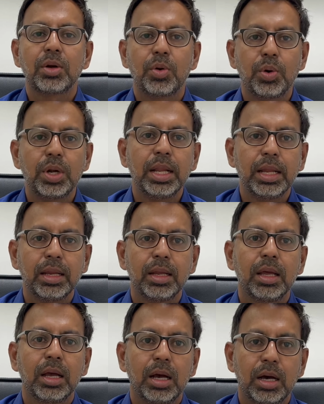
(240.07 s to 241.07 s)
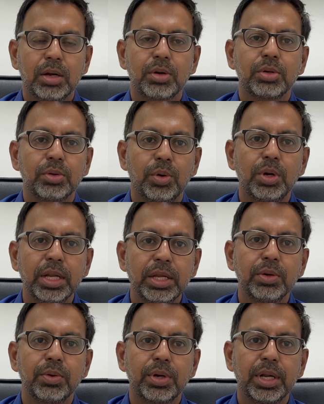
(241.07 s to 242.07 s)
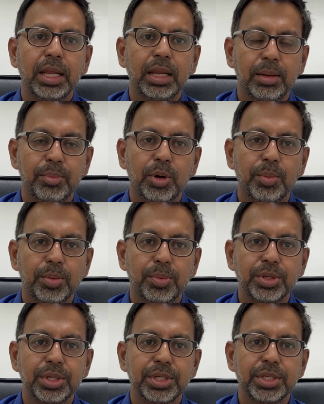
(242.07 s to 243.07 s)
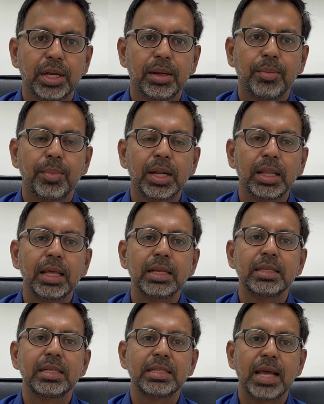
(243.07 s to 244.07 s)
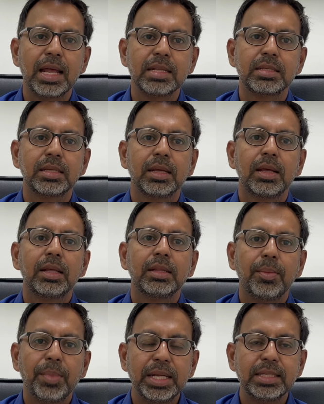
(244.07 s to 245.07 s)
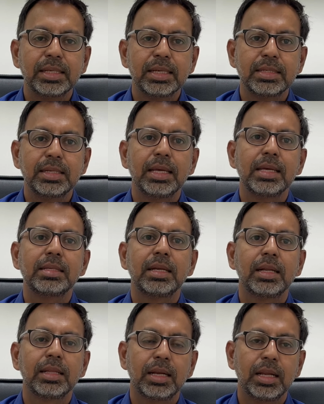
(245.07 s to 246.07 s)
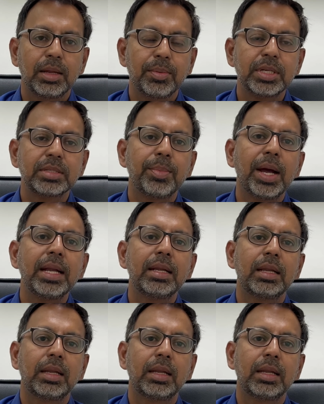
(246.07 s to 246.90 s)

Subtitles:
holding your knee in a proper position, but there is a chance the meniscus tears and other ligaments might